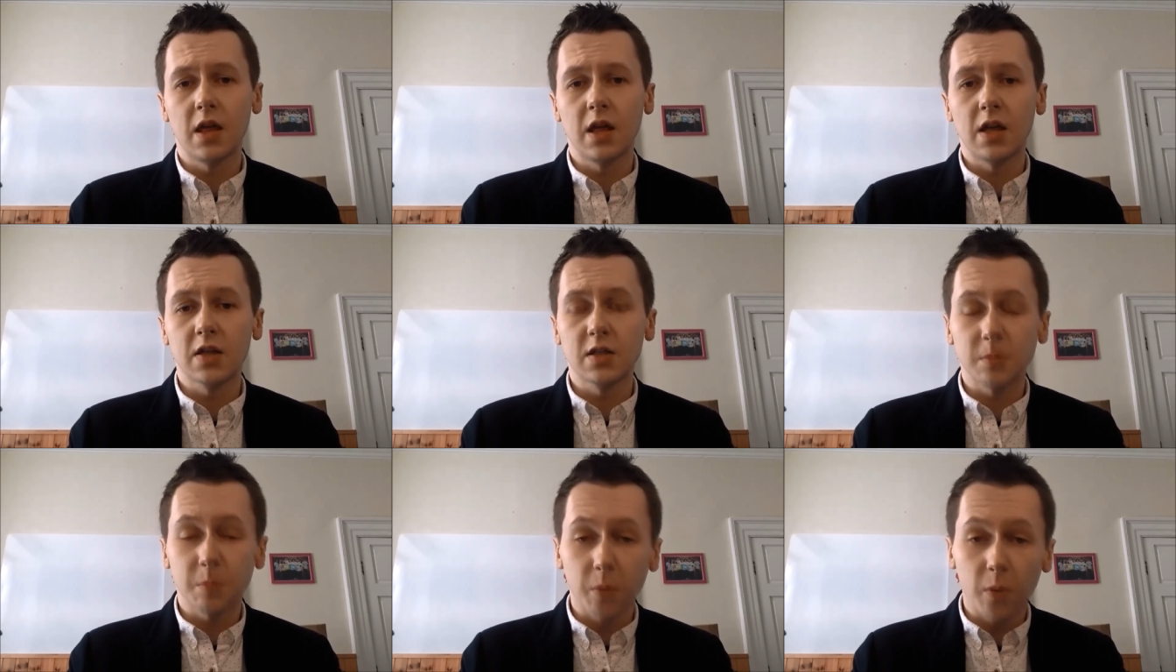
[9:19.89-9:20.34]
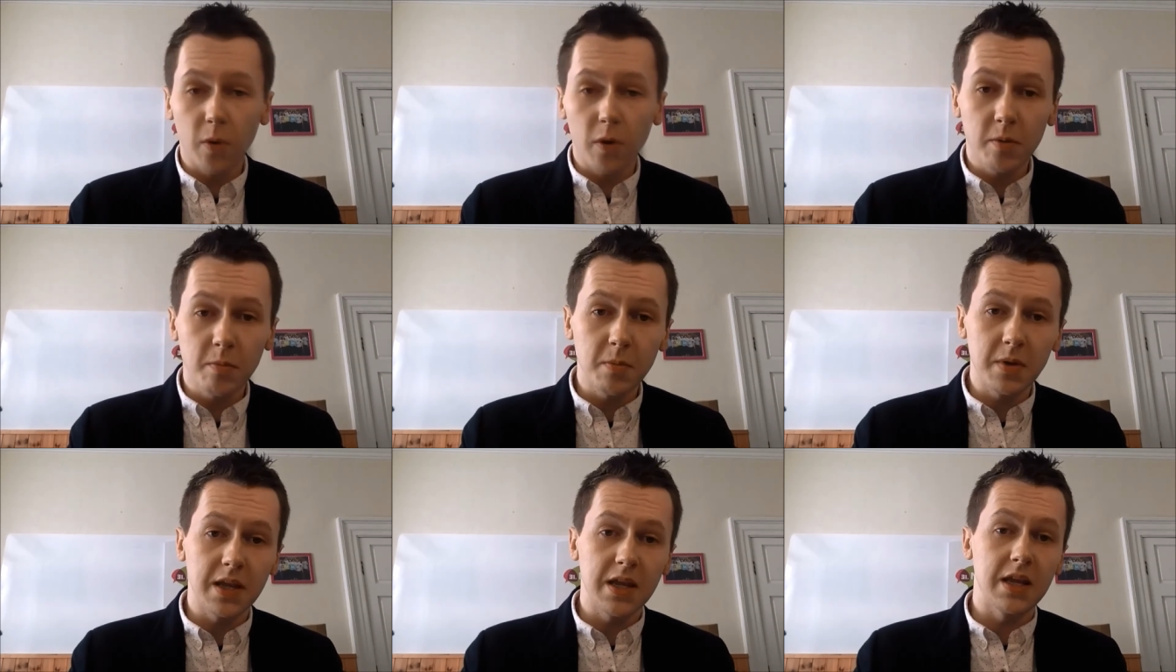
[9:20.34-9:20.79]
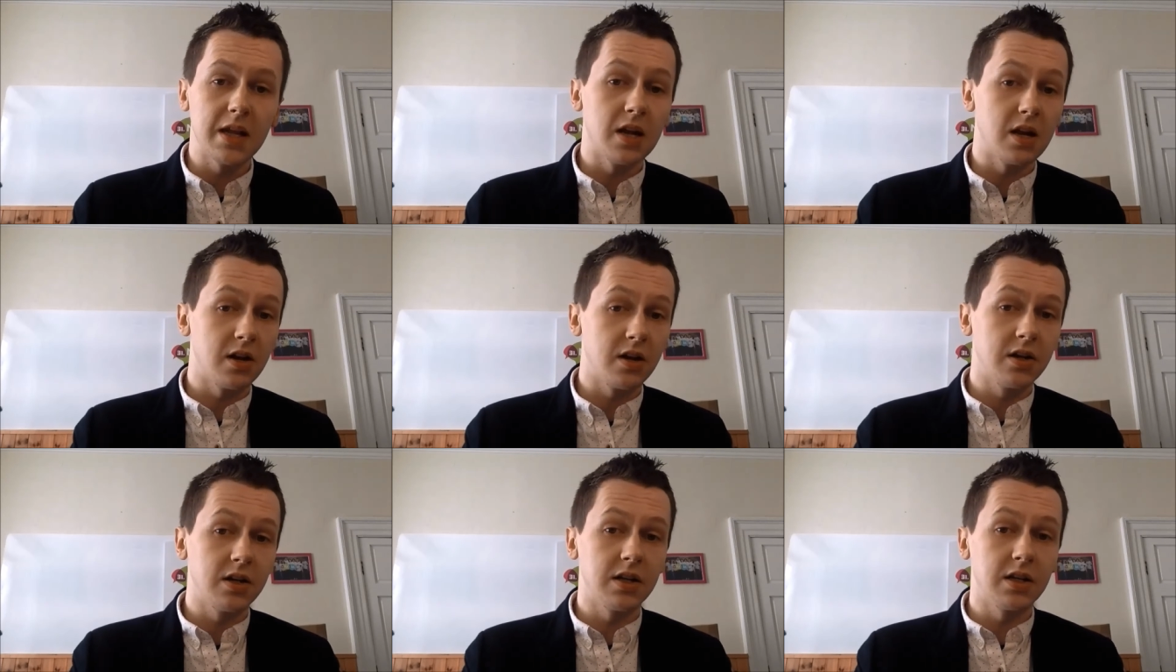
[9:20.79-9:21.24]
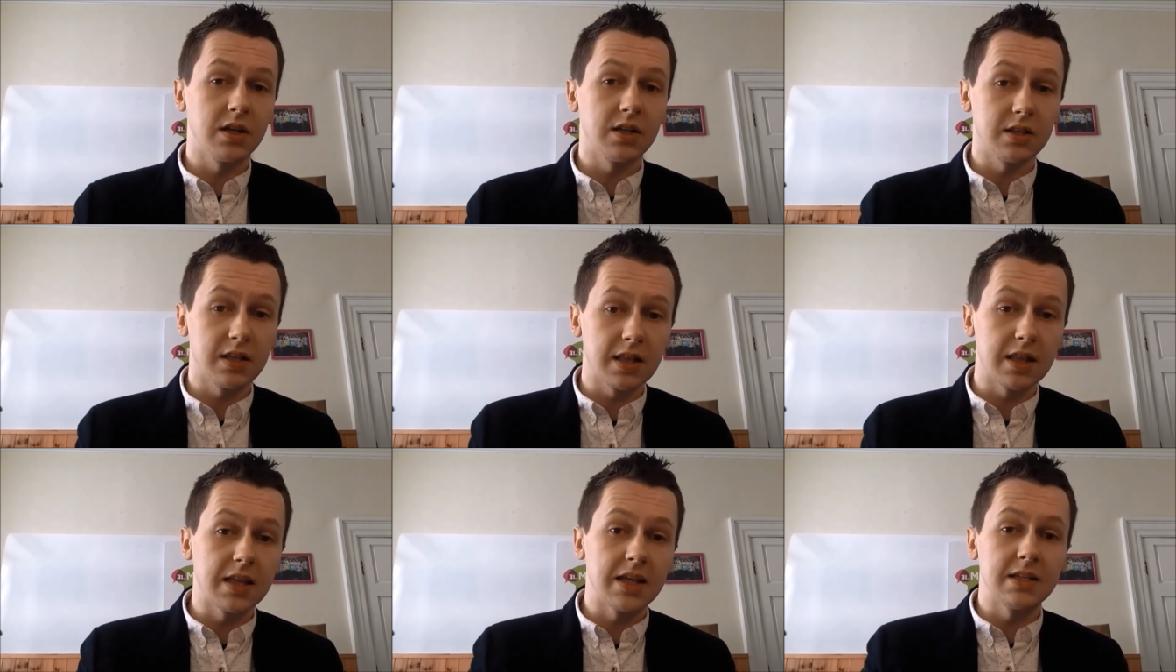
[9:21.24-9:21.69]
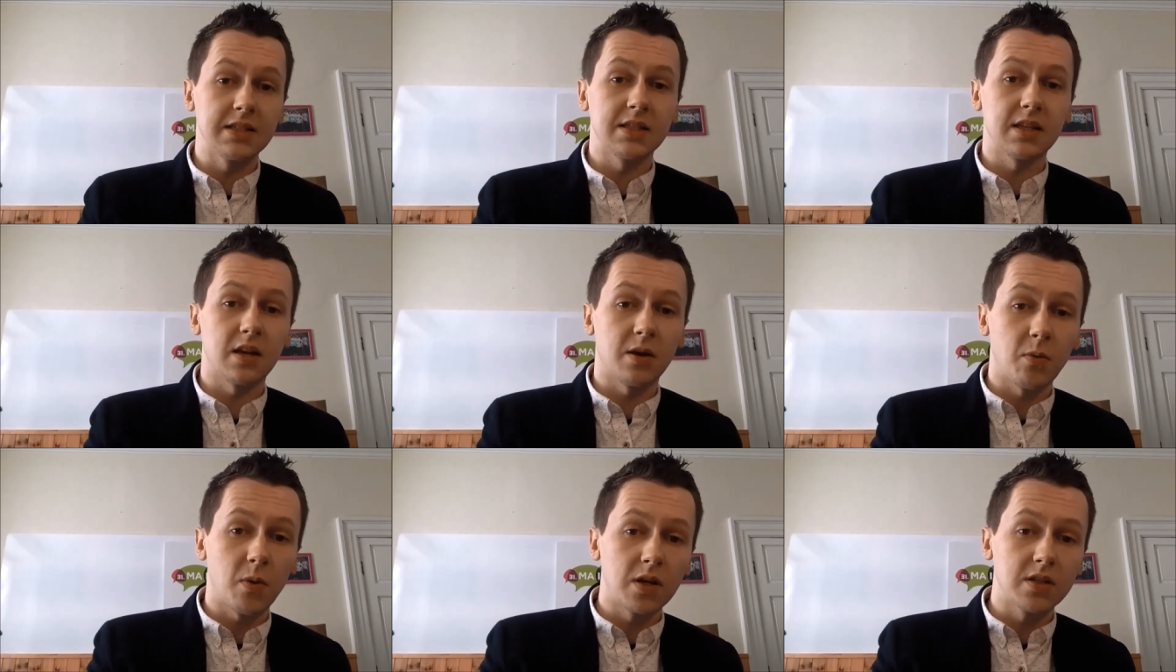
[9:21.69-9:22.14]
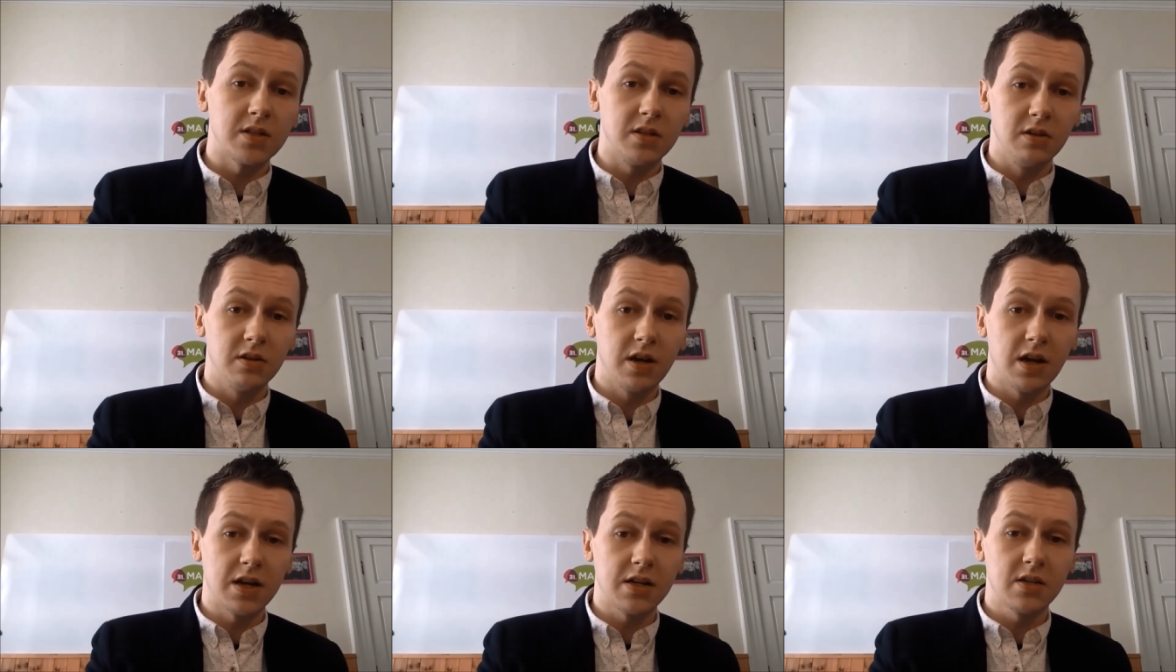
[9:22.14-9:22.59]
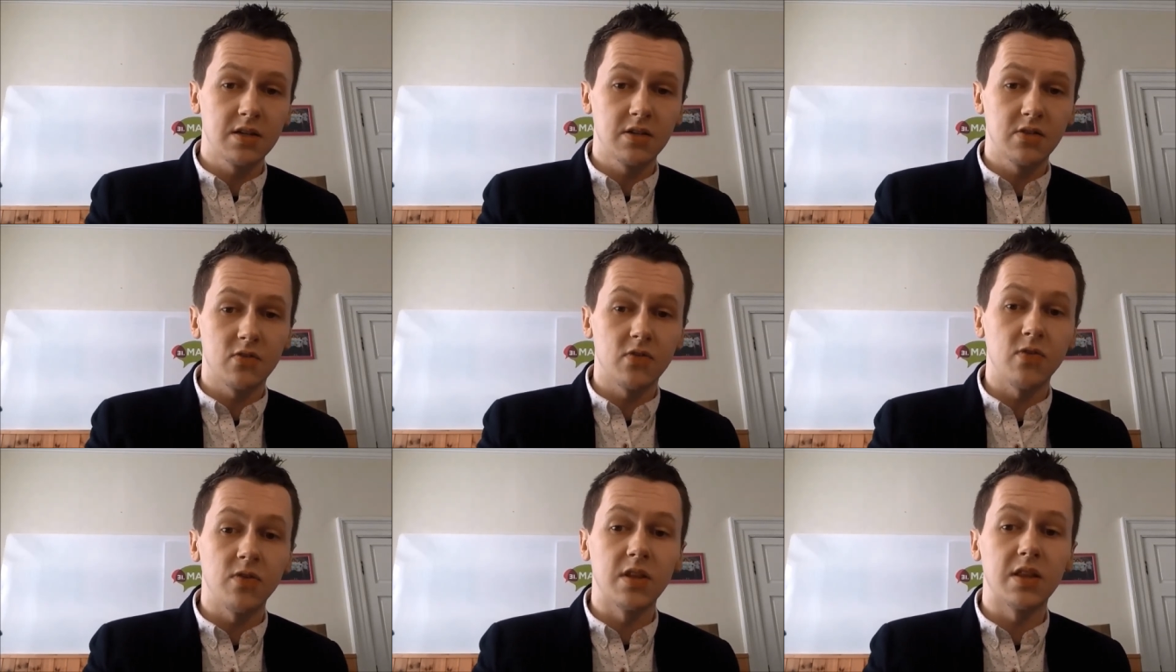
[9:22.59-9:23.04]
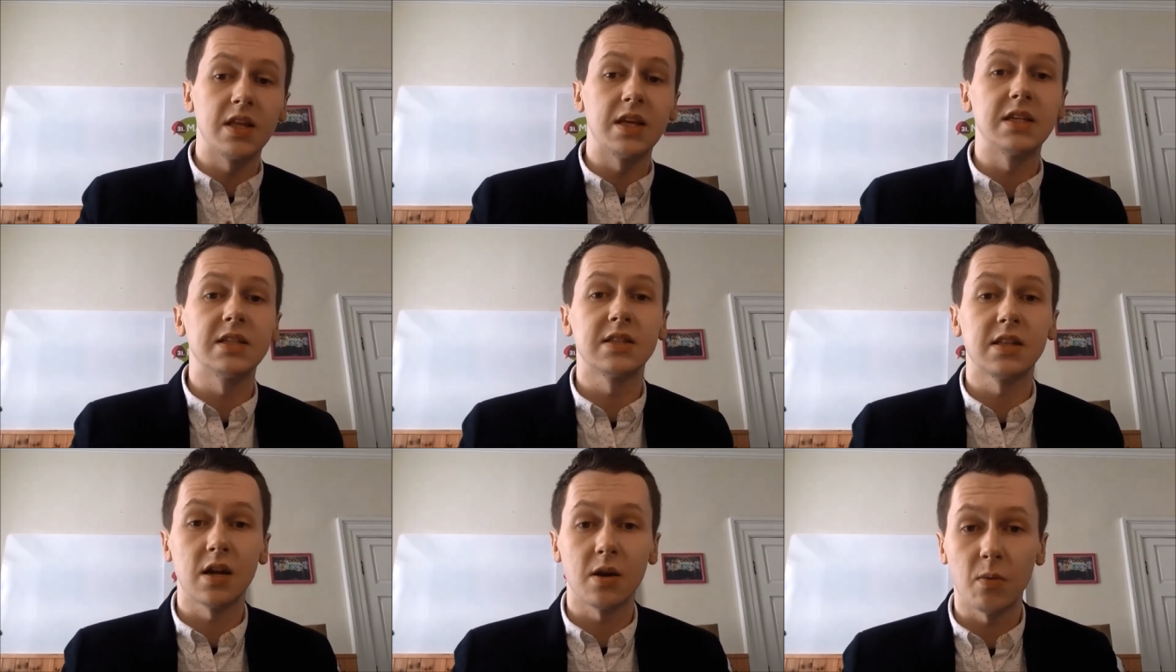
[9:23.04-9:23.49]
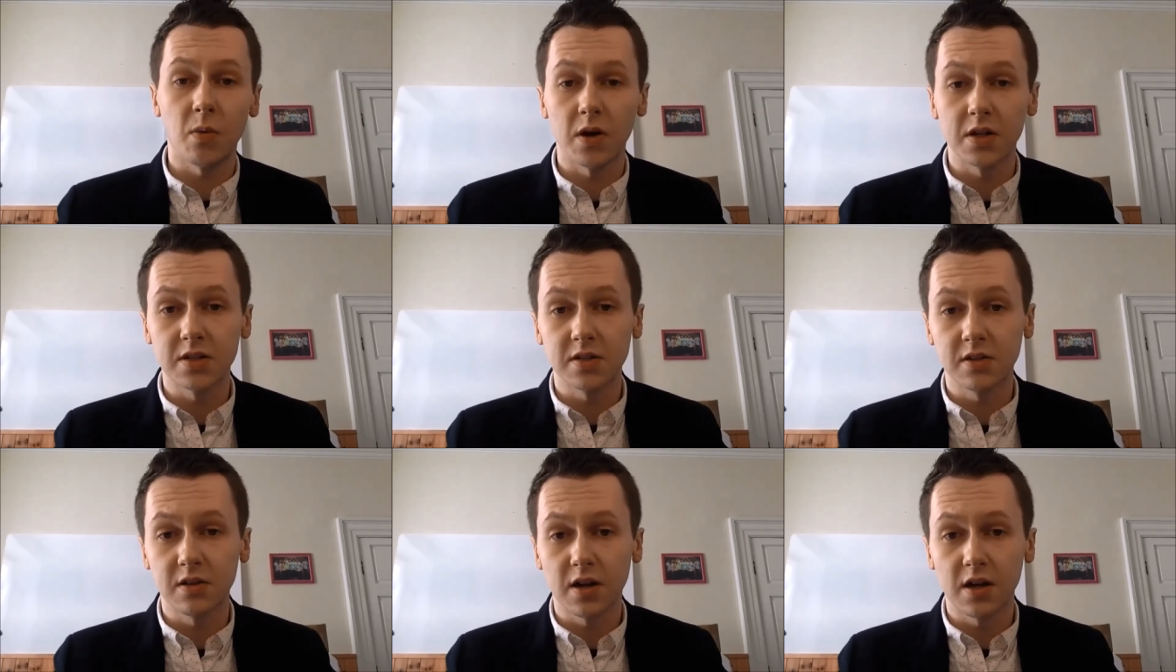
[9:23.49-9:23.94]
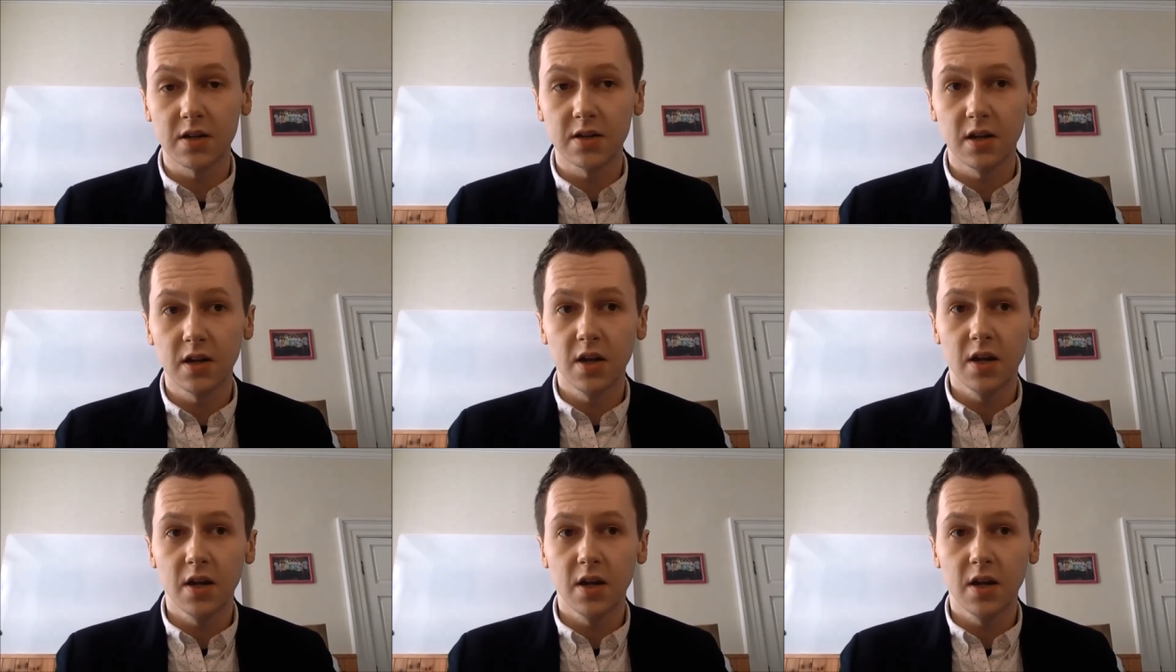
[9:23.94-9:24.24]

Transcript: support me in learning into things that I wasn't good at to the things that I was good at.